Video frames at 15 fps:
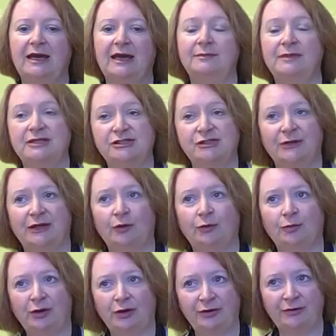and measuring your
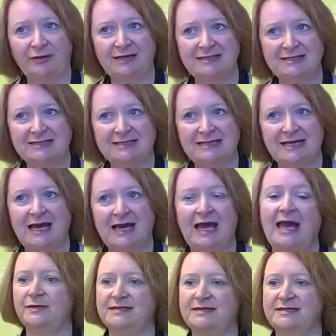progress.
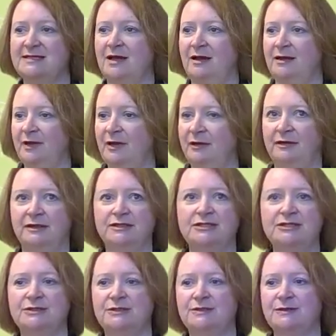All right, Chris, I'm
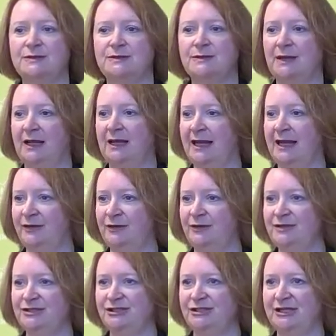going to allow
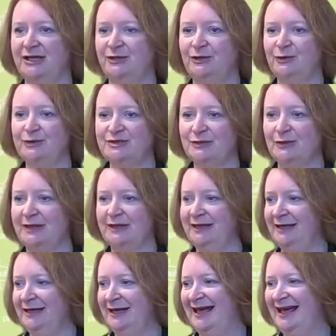you to share your
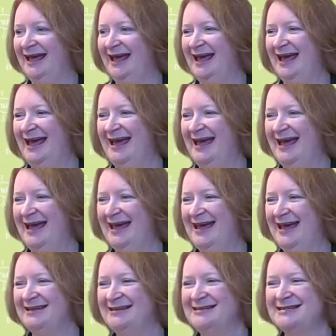screen
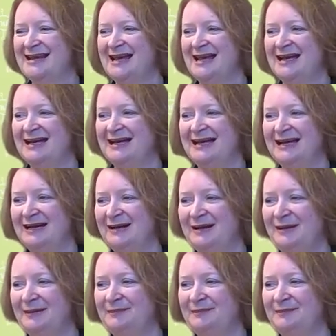and take over from here.